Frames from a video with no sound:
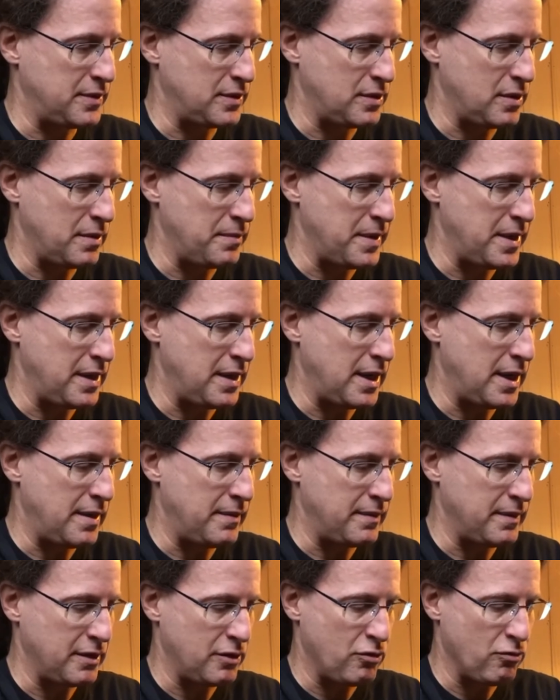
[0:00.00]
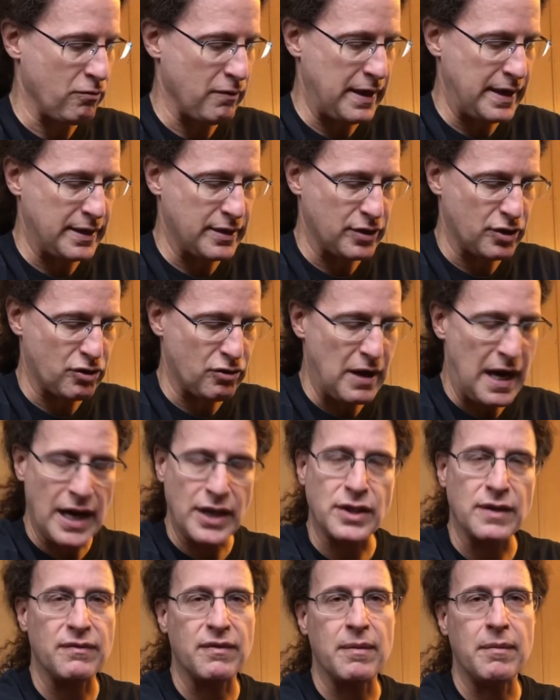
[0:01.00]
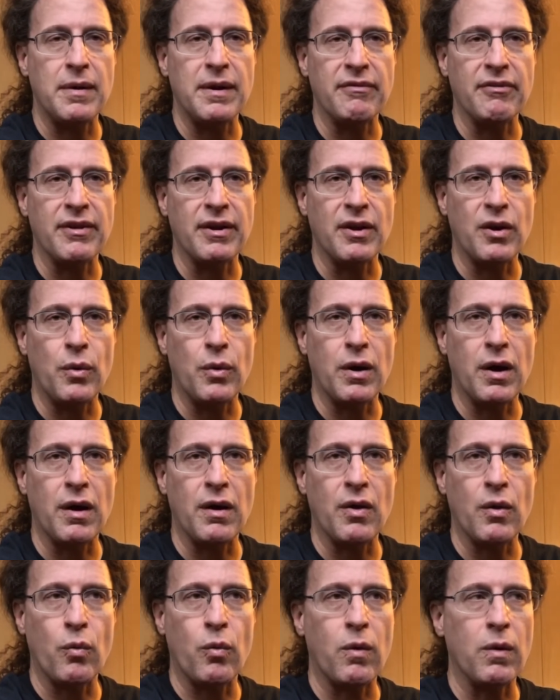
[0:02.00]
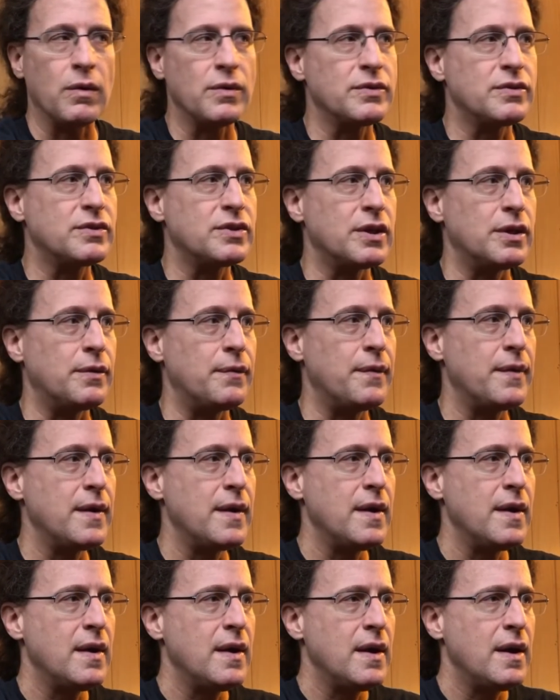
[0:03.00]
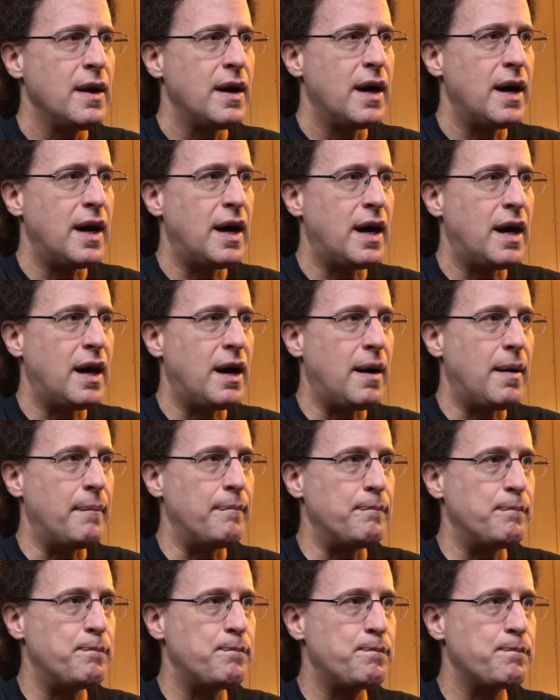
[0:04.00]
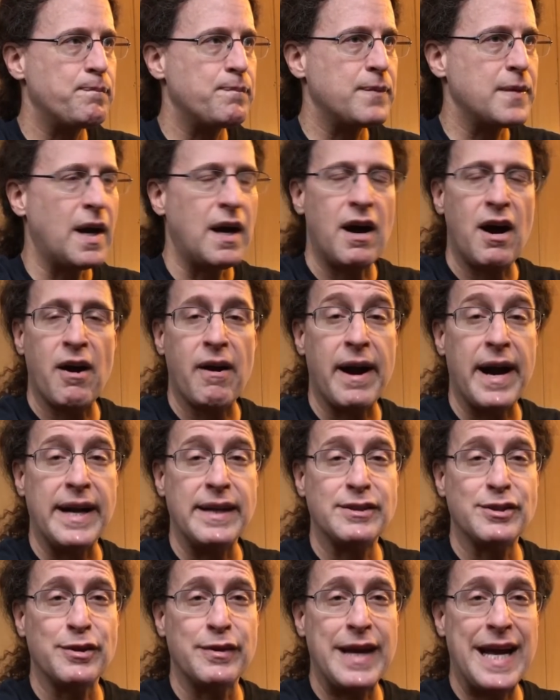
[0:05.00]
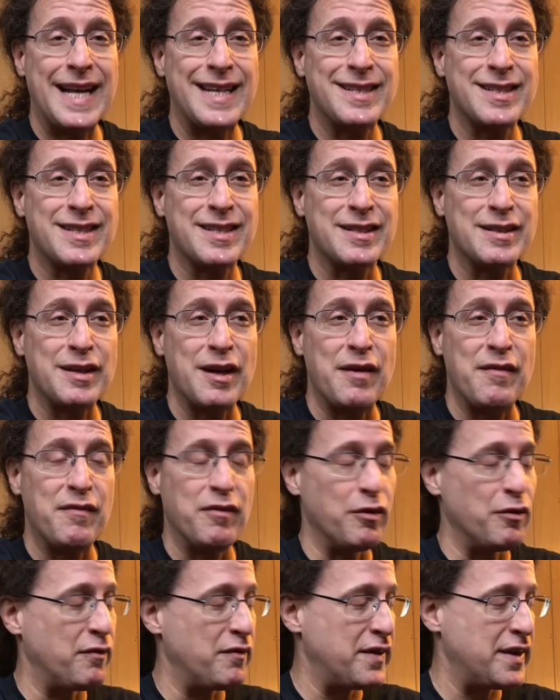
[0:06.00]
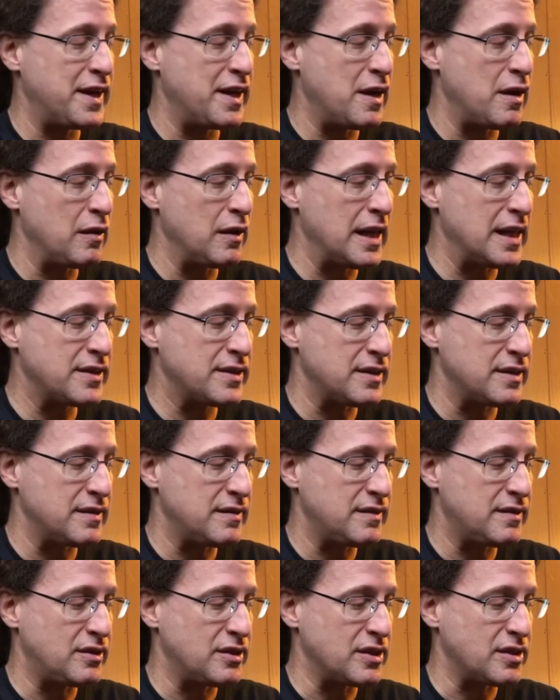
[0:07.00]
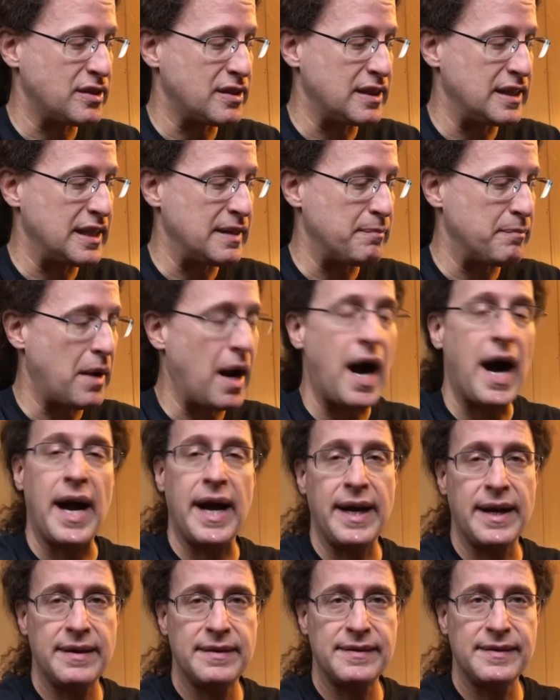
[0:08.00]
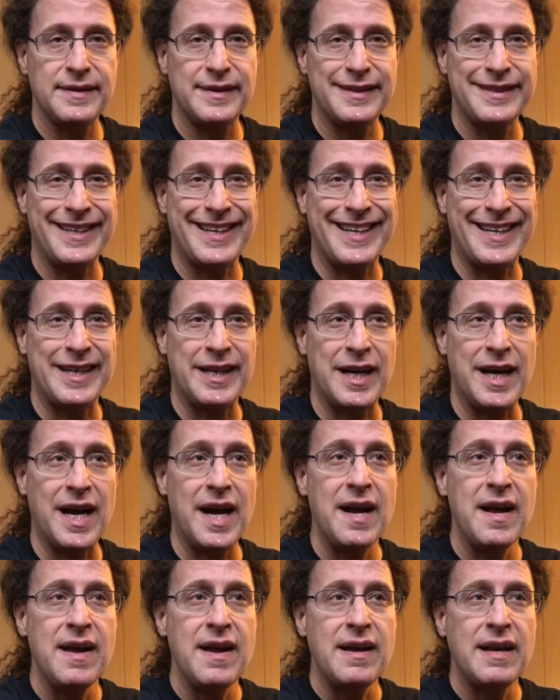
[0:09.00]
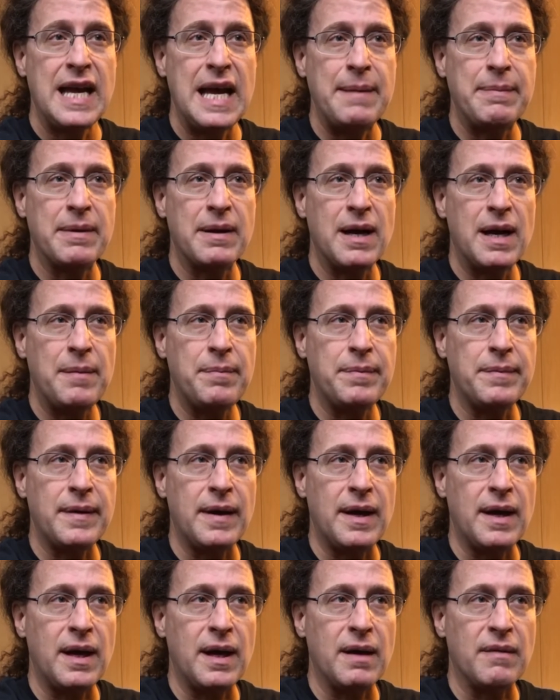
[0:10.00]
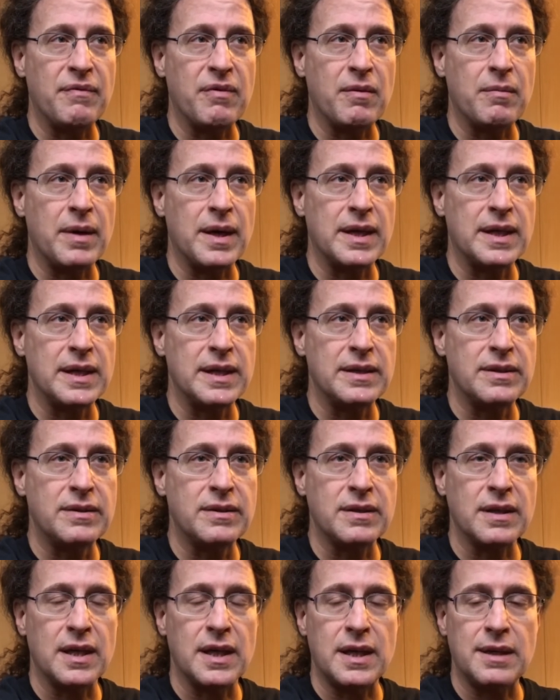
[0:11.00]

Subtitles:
is going to be a great distraction from everything going on in the world. So, all right, so that's a little video lesson just to get by. And keep it up for my kids.